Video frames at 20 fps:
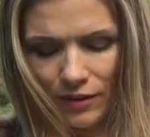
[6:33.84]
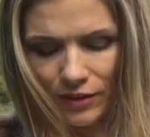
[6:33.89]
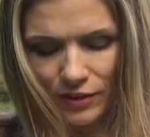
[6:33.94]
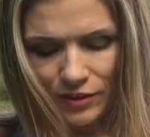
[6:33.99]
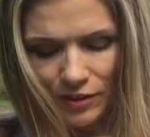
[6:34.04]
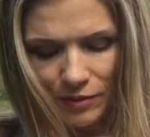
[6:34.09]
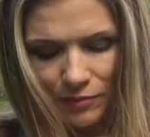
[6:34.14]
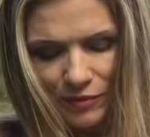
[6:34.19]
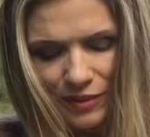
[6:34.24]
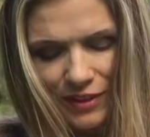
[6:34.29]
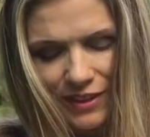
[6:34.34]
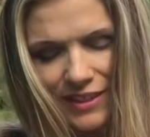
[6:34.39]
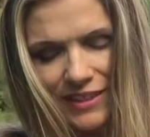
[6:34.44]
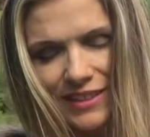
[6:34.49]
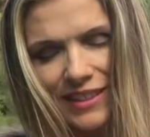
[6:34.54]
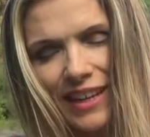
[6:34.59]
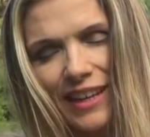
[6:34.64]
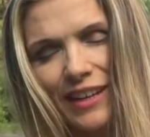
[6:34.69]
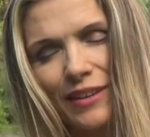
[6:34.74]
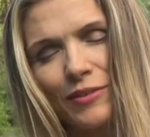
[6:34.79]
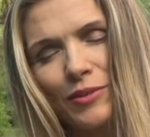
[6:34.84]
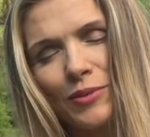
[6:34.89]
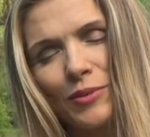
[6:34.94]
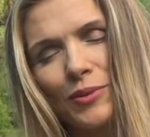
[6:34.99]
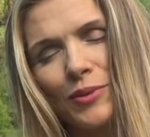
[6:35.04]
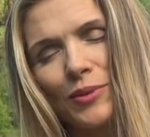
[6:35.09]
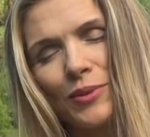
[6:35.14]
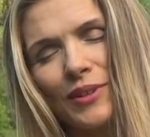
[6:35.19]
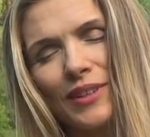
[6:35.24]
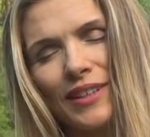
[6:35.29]
or something inside of you
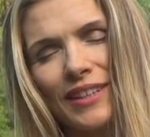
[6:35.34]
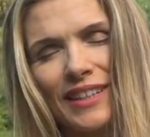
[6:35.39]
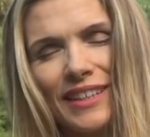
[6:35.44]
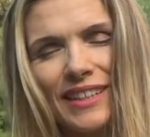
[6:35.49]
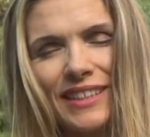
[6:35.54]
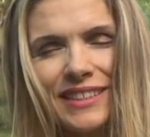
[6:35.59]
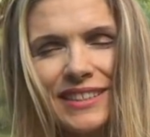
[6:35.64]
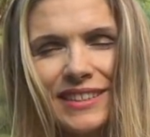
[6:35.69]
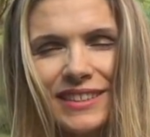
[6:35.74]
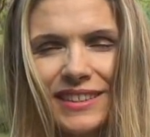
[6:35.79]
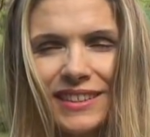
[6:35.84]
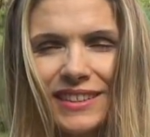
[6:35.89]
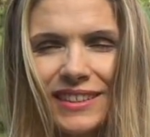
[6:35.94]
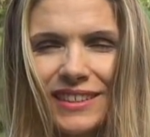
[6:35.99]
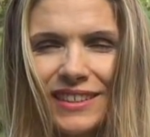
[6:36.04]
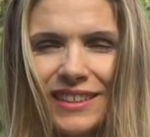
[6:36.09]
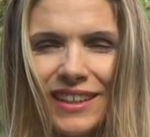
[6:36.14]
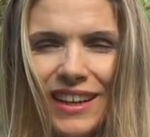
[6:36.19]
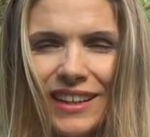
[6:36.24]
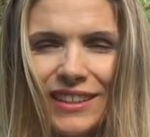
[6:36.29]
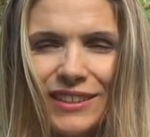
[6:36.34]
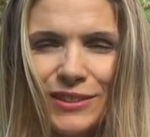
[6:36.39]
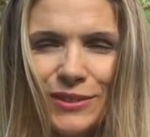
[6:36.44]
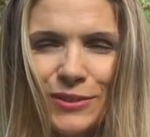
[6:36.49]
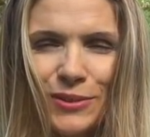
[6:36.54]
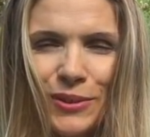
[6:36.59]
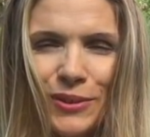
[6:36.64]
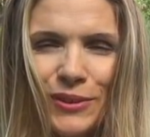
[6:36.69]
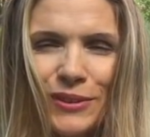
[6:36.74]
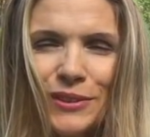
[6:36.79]
going against it, I
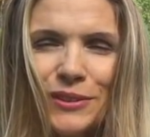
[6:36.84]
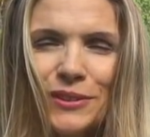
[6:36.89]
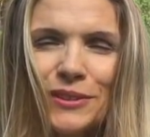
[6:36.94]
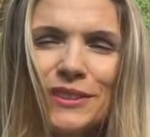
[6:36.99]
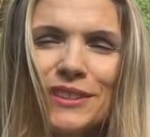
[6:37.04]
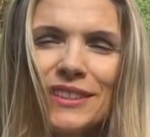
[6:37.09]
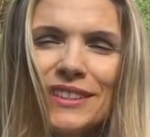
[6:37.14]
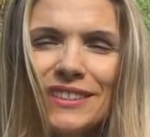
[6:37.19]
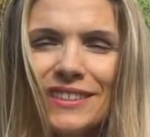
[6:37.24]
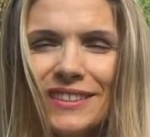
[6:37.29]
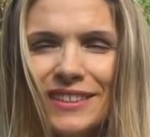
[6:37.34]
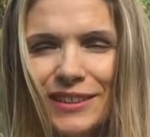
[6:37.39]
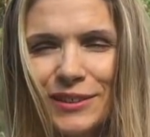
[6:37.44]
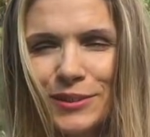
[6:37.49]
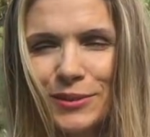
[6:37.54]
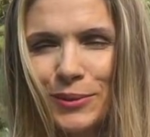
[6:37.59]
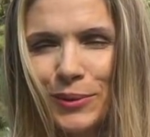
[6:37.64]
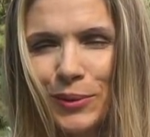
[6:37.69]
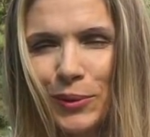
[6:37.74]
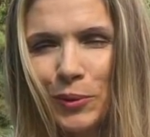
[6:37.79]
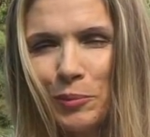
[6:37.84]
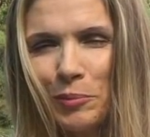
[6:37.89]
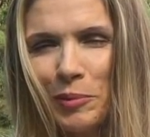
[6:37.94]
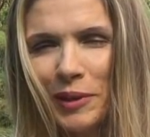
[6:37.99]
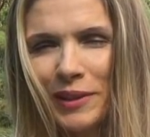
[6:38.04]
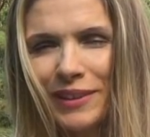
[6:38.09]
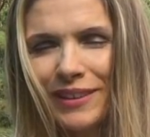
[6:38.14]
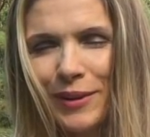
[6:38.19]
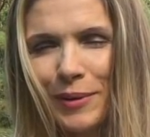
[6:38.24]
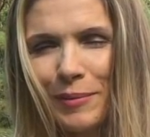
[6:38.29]
strongly suggest that you
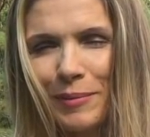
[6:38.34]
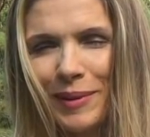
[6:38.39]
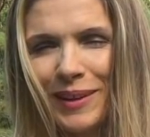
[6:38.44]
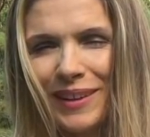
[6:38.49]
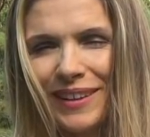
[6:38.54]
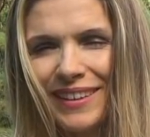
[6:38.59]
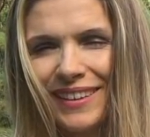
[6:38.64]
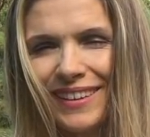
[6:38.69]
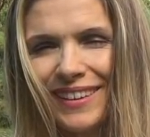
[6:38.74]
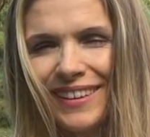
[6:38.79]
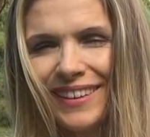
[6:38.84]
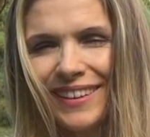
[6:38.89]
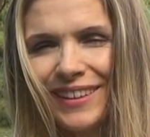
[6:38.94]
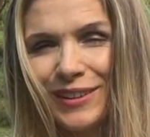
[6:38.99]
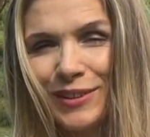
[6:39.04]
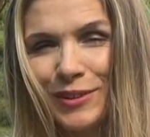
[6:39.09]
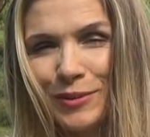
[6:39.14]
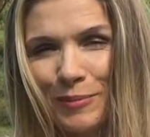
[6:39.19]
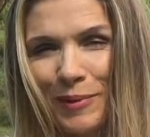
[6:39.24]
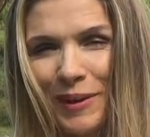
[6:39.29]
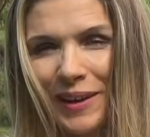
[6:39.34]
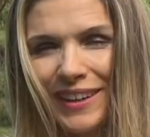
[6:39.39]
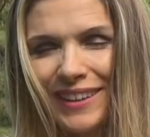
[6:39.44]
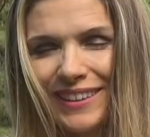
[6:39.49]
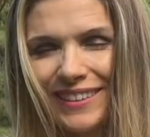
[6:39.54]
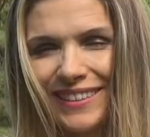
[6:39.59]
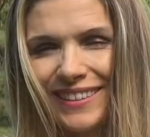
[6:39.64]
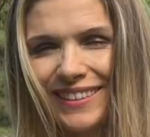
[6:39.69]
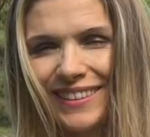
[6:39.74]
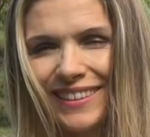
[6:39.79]
open up your
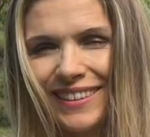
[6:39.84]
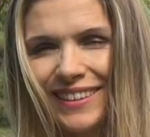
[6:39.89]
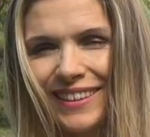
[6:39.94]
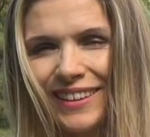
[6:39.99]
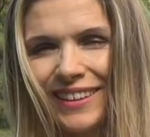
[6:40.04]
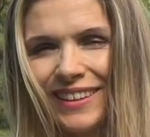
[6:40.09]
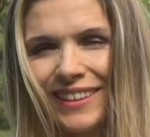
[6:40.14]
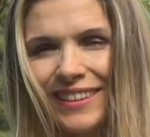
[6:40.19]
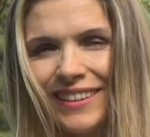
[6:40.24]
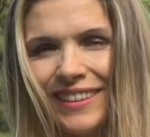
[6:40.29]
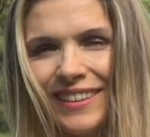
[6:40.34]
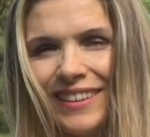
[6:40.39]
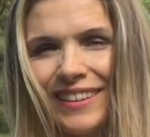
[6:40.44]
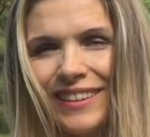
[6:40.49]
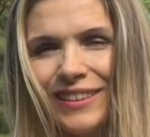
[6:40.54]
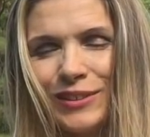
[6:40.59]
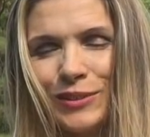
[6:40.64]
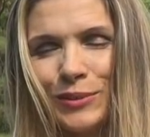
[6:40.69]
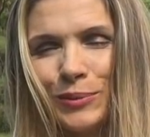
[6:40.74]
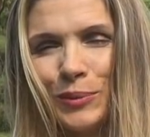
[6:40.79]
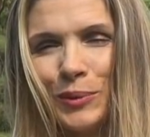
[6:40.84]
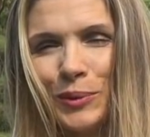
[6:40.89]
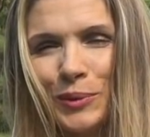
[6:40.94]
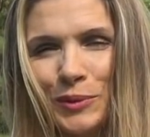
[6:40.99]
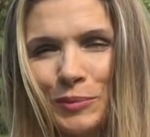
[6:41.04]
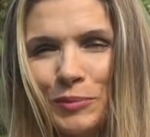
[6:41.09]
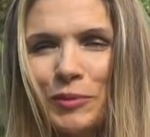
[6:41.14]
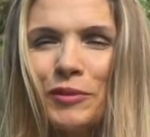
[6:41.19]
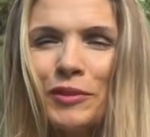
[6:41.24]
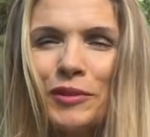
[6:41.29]
mind
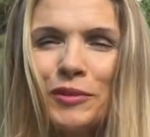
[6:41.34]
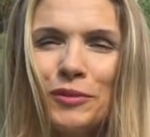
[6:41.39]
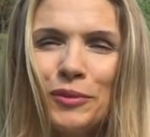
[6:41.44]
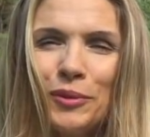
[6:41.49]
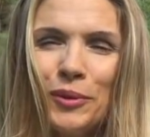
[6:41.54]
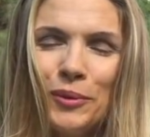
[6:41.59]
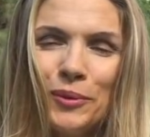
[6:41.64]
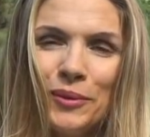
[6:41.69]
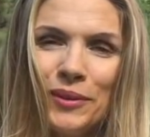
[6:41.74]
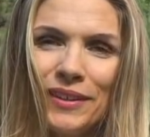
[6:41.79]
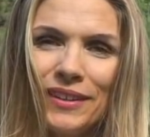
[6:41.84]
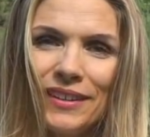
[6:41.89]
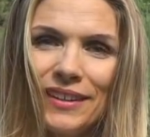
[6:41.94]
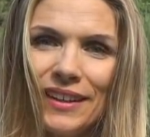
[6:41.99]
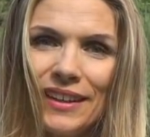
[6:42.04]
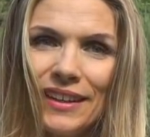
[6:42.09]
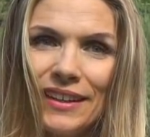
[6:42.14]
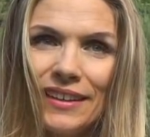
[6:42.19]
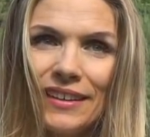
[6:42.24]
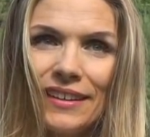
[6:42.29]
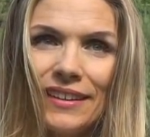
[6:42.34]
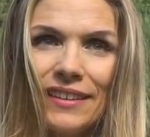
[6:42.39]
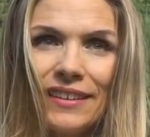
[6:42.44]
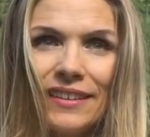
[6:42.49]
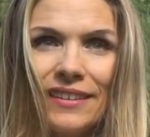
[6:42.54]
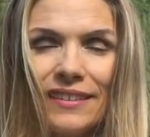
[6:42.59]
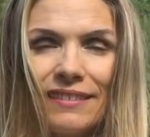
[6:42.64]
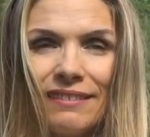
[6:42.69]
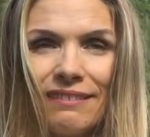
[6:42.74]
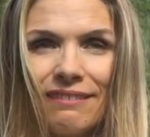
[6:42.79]
towards moving forward and
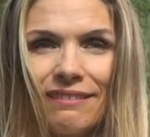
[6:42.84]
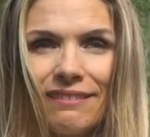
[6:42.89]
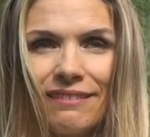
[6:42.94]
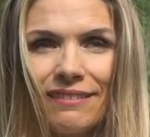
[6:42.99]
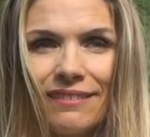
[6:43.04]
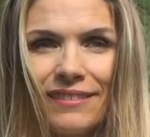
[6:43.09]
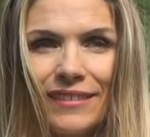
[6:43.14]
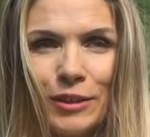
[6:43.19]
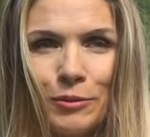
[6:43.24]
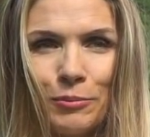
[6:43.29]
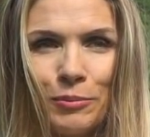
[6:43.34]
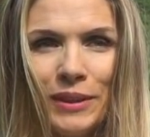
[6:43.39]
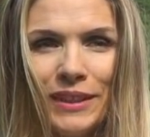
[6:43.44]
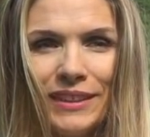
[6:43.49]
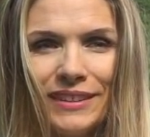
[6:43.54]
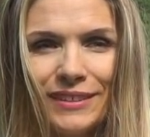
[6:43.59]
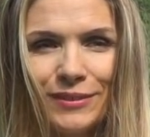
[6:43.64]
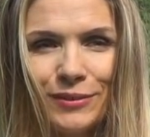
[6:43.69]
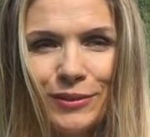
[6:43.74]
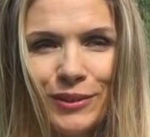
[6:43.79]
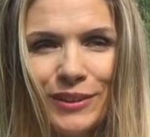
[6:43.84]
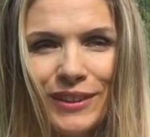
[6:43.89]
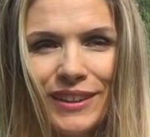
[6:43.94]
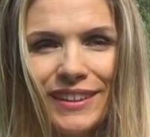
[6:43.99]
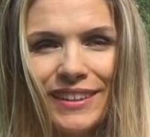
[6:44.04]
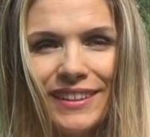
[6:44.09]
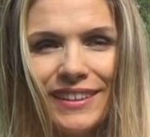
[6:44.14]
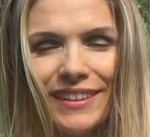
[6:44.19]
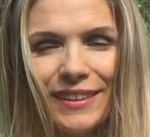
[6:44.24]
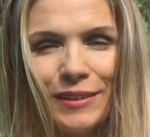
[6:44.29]

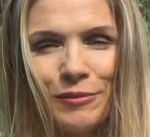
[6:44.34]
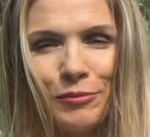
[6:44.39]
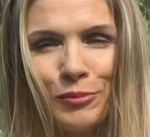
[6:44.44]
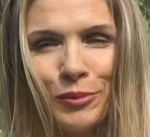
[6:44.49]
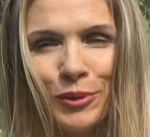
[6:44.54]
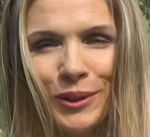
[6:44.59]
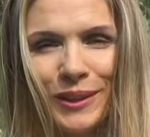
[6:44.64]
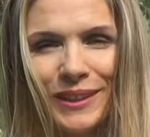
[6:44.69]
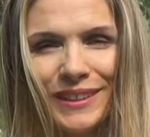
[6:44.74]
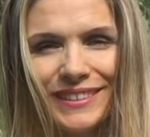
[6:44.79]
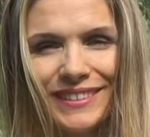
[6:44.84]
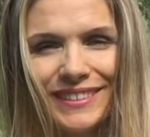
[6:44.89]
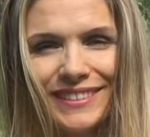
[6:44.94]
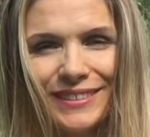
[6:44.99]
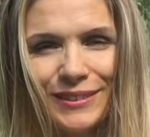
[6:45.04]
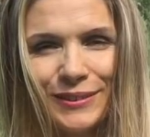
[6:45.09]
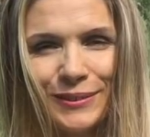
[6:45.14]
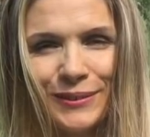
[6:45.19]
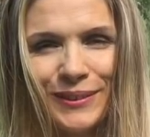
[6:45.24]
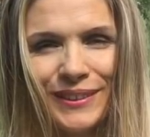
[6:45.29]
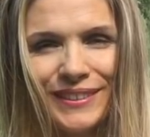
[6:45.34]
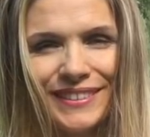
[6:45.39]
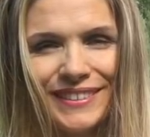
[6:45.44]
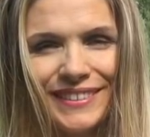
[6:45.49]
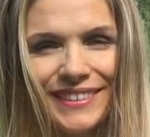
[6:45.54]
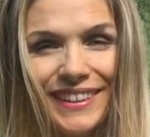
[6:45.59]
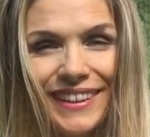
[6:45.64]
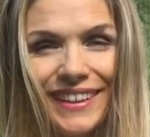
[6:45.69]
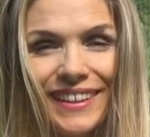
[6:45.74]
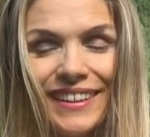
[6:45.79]
peacefully embrace what's
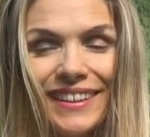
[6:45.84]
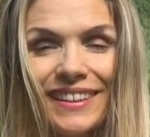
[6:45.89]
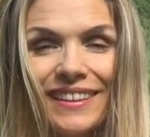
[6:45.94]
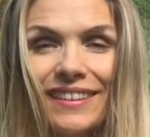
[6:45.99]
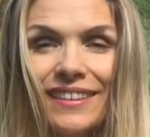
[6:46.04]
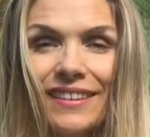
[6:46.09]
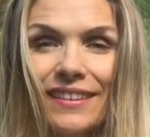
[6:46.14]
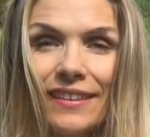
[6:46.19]
there.